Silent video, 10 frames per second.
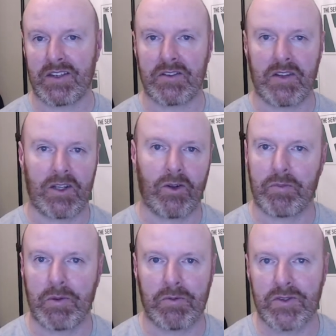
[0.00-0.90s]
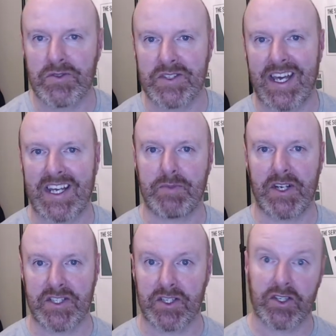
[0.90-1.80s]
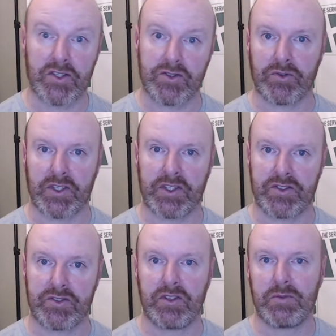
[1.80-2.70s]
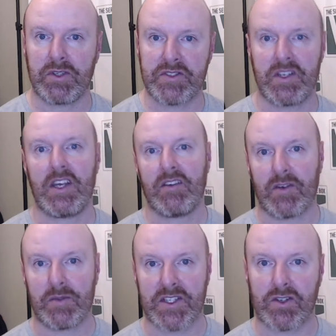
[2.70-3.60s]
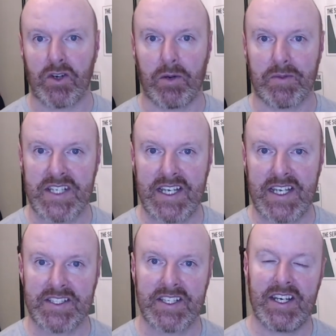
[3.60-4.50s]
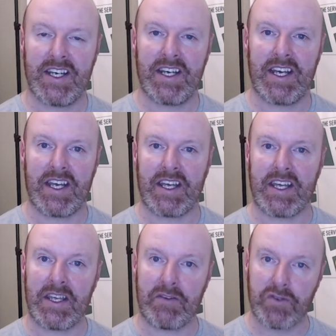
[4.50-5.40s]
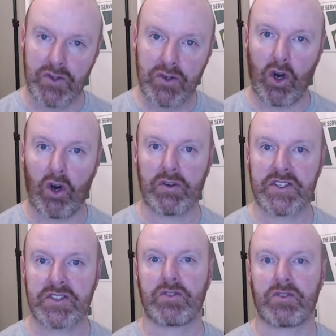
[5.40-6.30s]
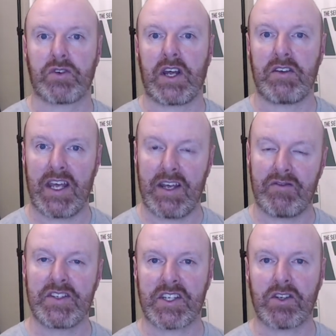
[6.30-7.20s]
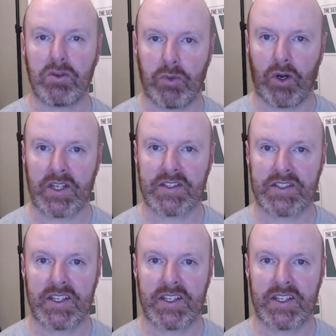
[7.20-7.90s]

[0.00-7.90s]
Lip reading: a lot of people use that expression, control the controllables. For me, it's common sense. If you call the score out every single point,